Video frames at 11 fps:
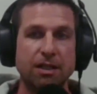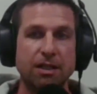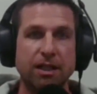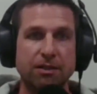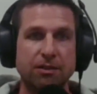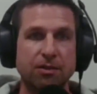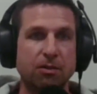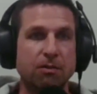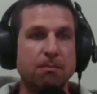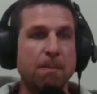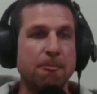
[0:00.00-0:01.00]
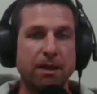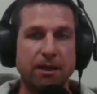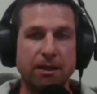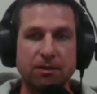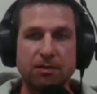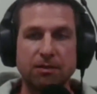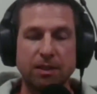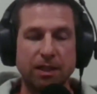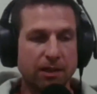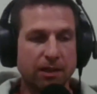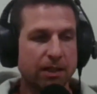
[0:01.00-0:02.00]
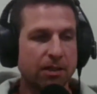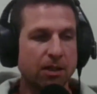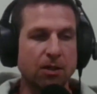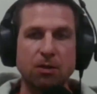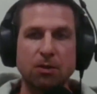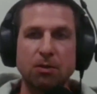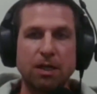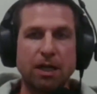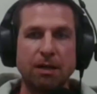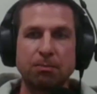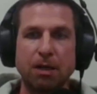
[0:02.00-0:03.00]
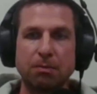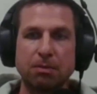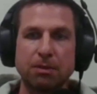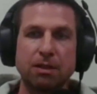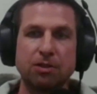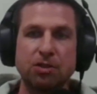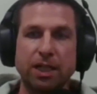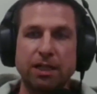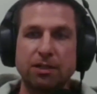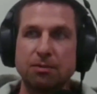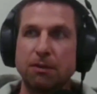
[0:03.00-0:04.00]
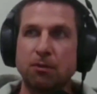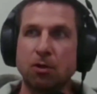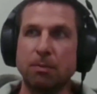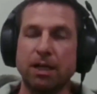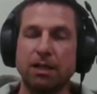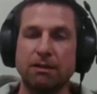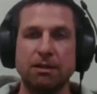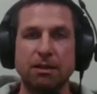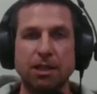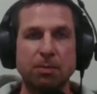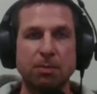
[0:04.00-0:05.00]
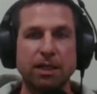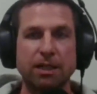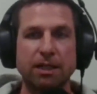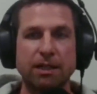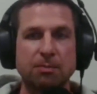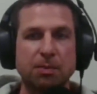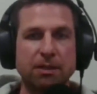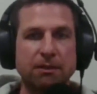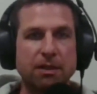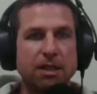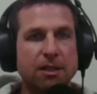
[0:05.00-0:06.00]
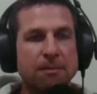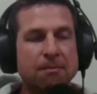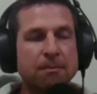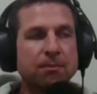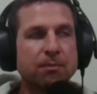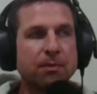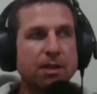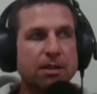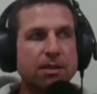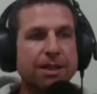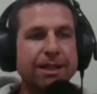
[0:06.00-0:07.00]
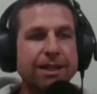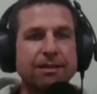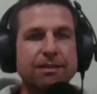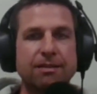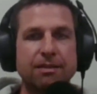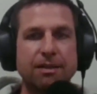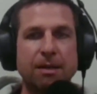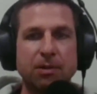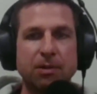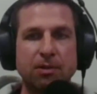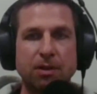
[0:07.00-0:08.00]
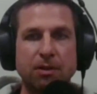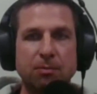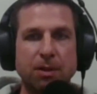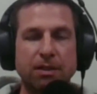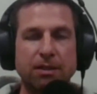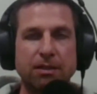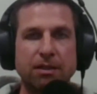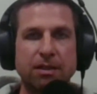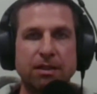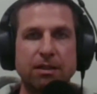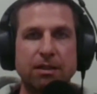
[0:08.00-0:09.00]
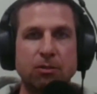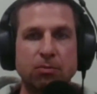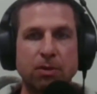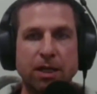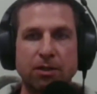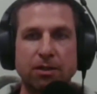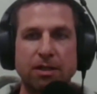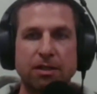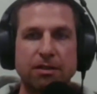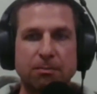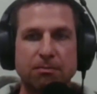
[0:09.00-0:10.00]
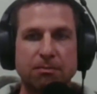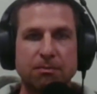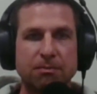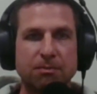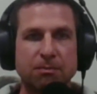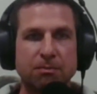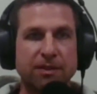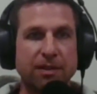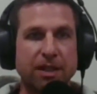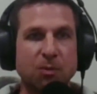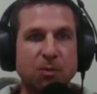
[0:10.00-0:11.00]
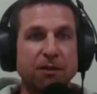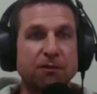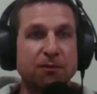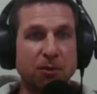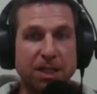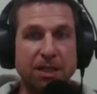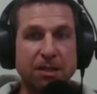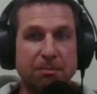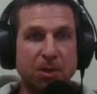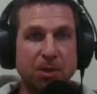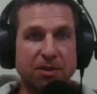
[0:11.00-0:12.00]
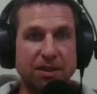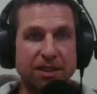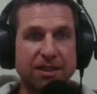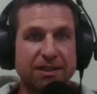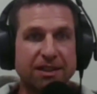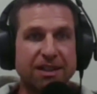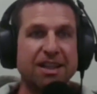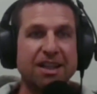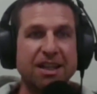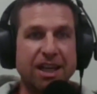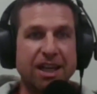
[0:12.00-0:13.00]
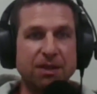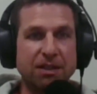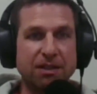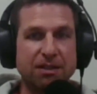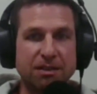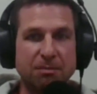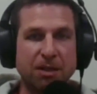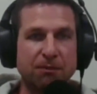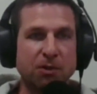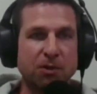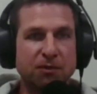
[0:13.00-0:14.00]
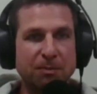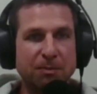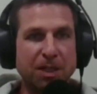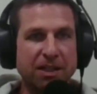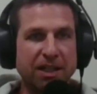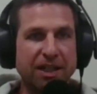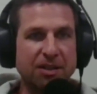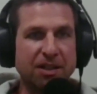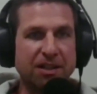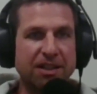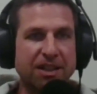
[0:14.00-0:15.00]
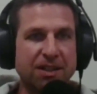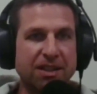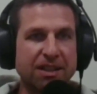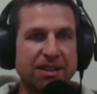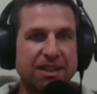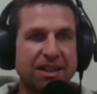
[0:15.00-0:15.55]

And so as I go, I'm probably going to change my format a little bit, I guess. But today's episode has been a record-setting one for me personally, having my first female guest on and everything.